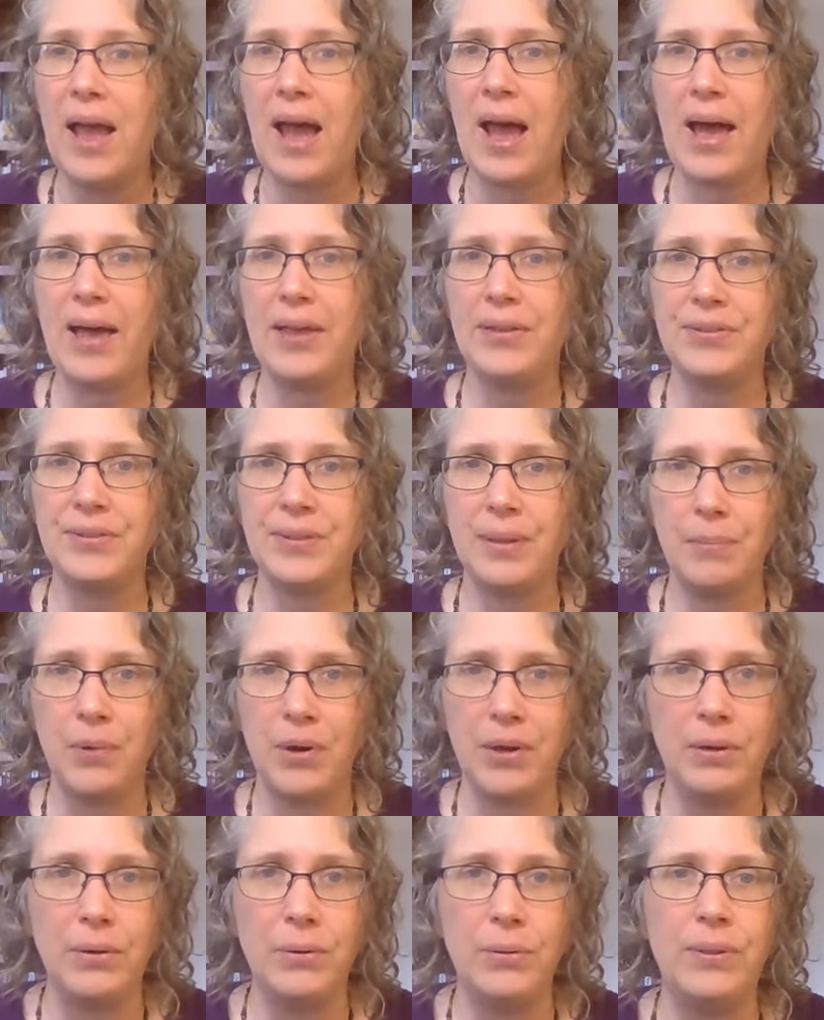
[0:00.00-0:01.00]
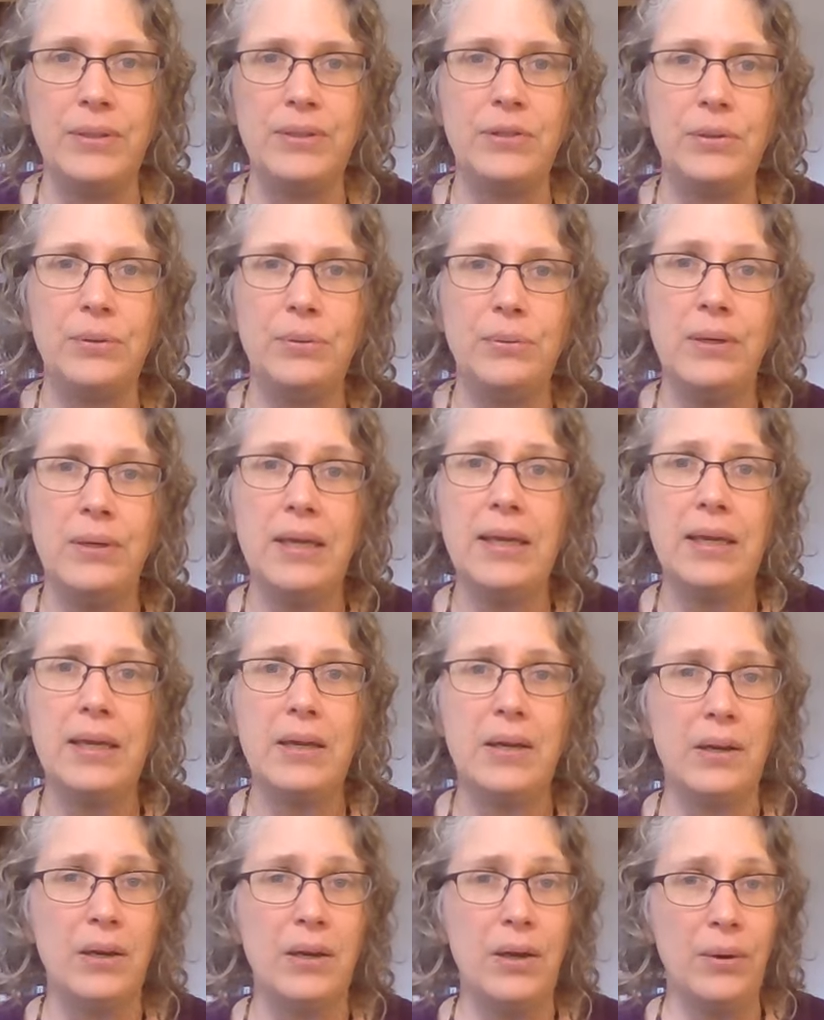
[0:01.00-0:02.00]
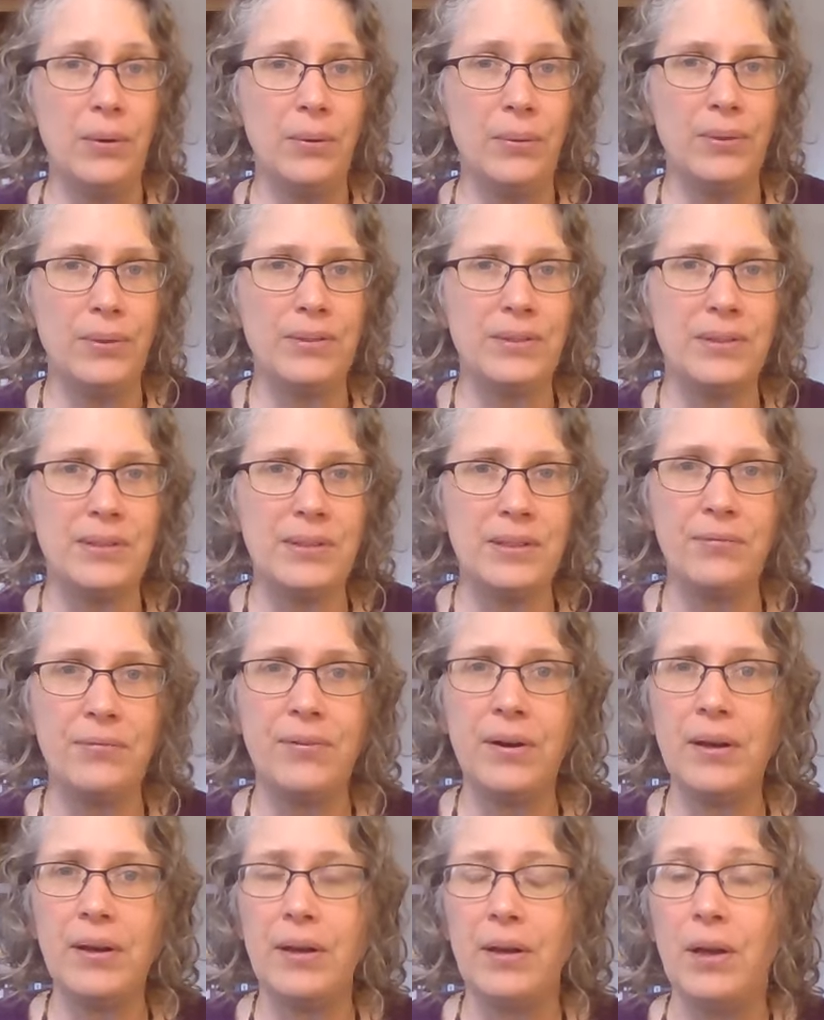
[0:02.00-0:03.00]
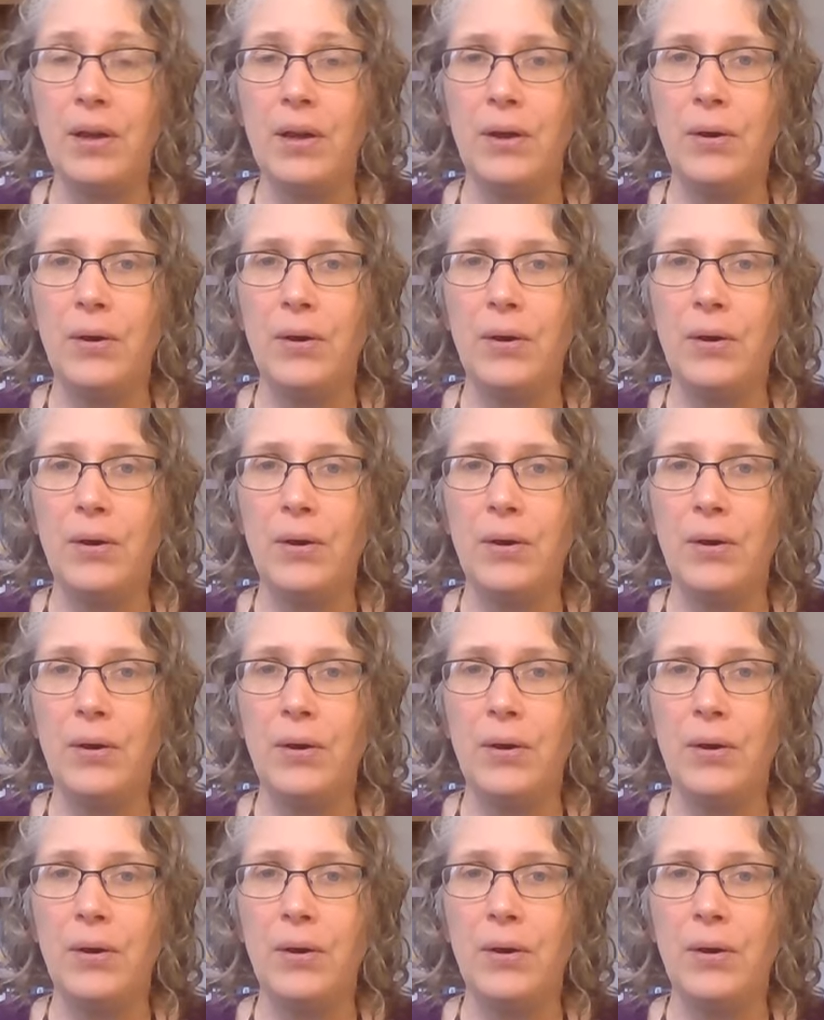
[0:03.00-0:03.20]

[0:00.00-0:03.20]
as someone who is unique who is different